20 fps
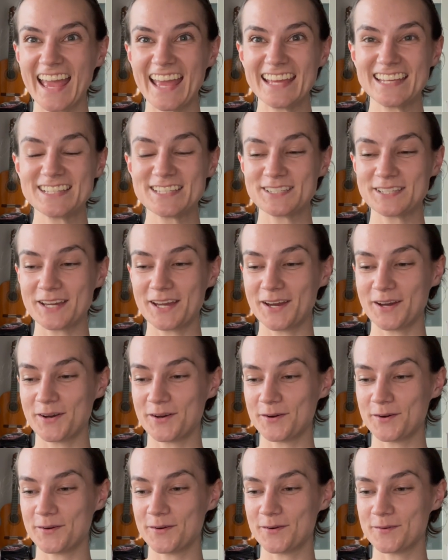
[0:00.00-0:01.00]

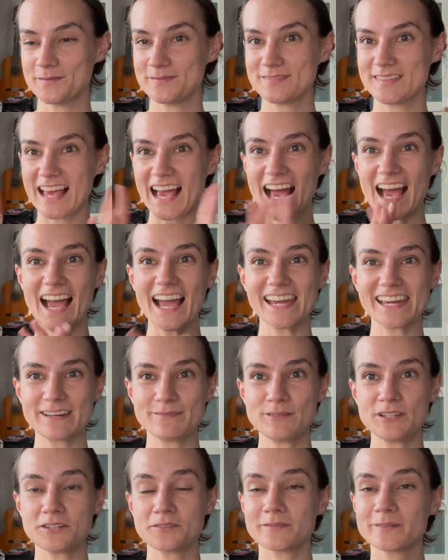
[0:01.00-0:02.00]
So I am
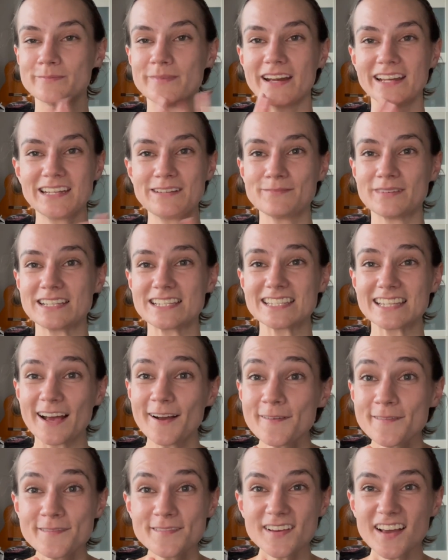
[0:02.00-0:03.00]
just reminding
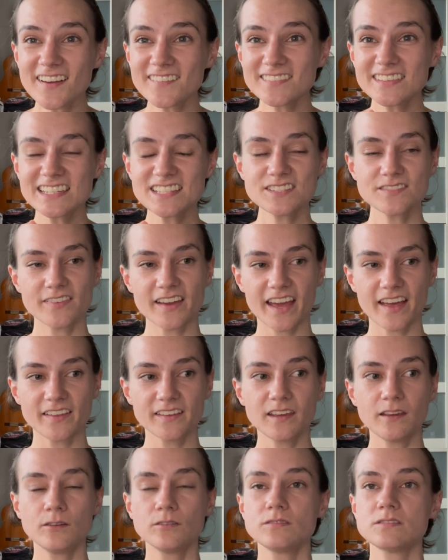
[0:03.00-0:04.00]
myself of these
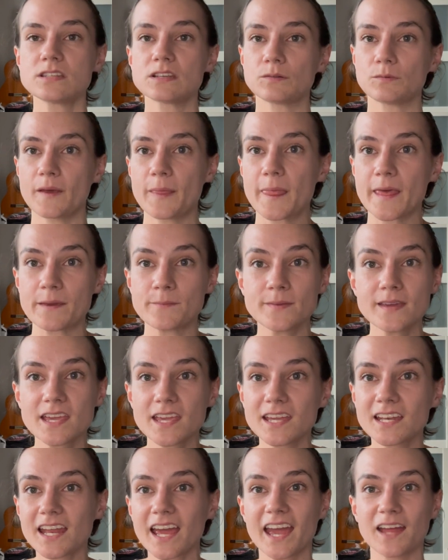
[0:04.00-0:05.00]
values, what they
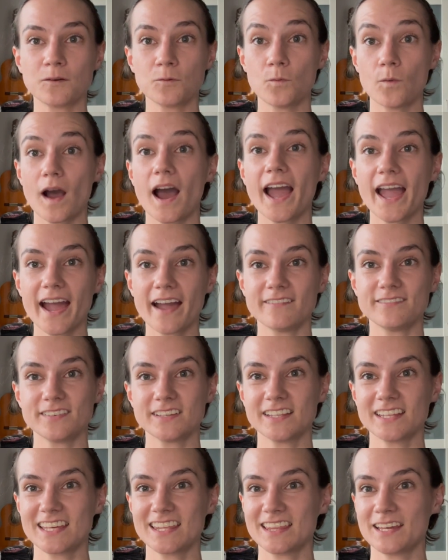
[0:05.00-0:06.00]
mean, and why I feel
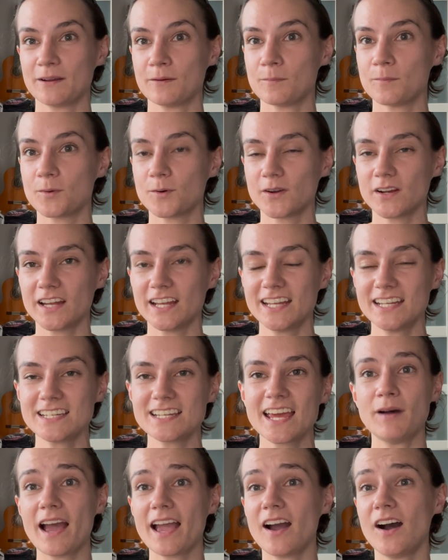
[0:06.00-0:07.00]
like they're important.
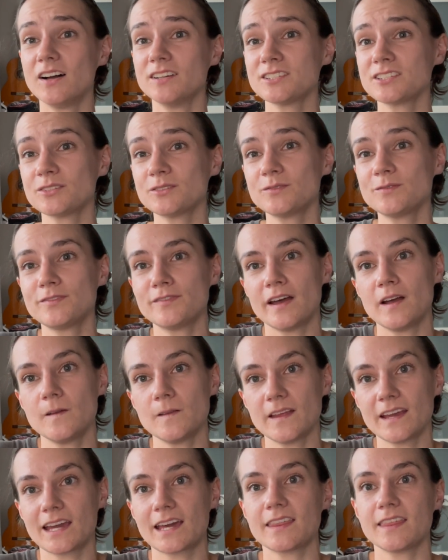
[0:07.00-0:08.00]
I also felt
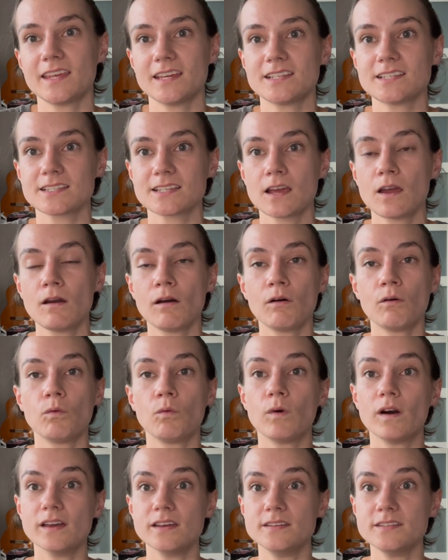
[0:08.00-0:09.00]
like this
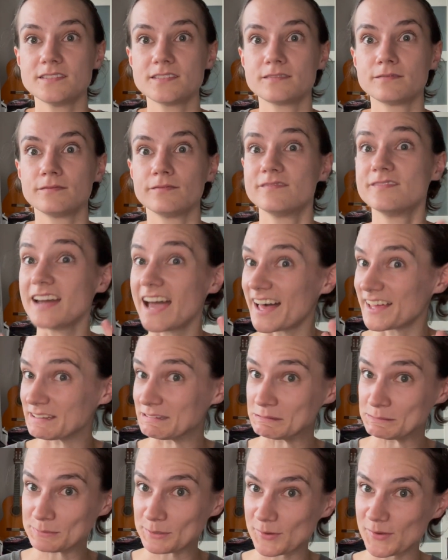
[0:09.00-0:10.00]
was
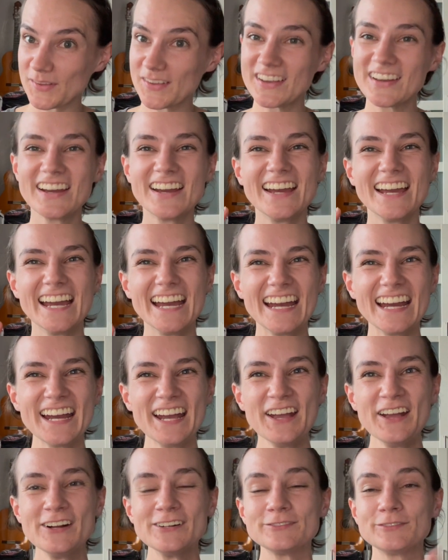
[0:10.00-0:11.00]
valuable
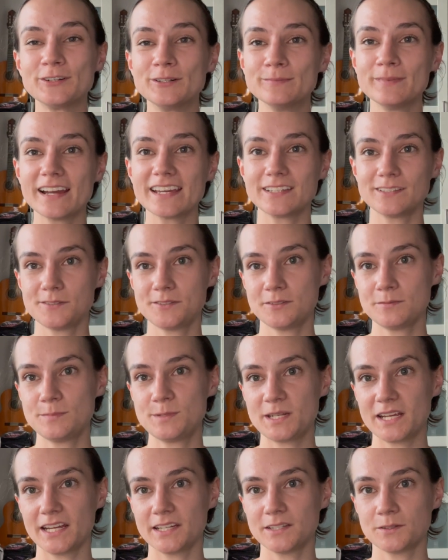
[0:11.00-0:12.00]
for my YouTube
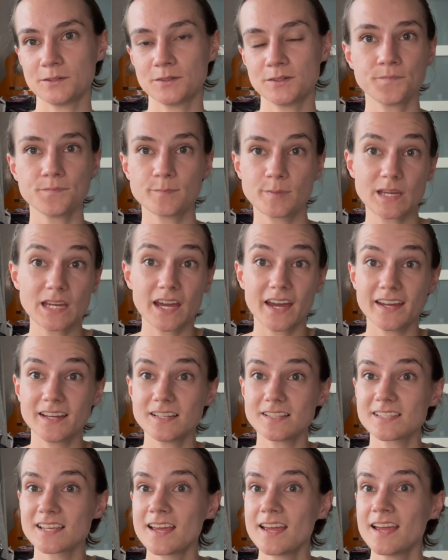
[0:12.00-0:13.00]
channel because